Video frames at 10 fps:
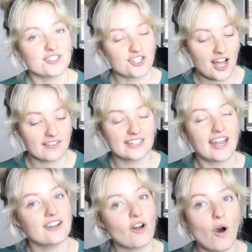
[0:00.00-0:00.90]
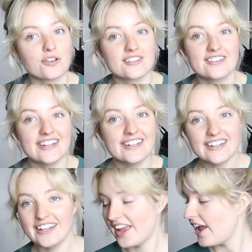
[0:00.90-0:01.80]
for Charlie and Austin
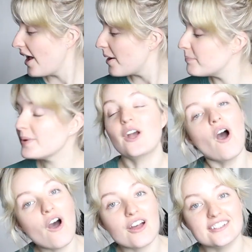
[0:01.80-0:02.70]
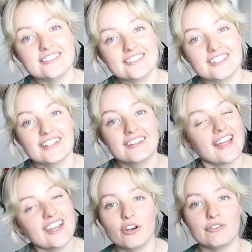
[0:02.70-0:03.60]
because
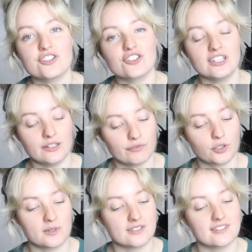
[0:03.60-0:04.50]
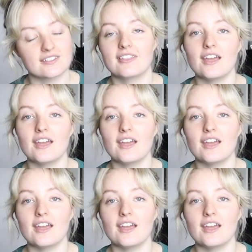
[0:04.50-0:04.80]
they are officially influencers.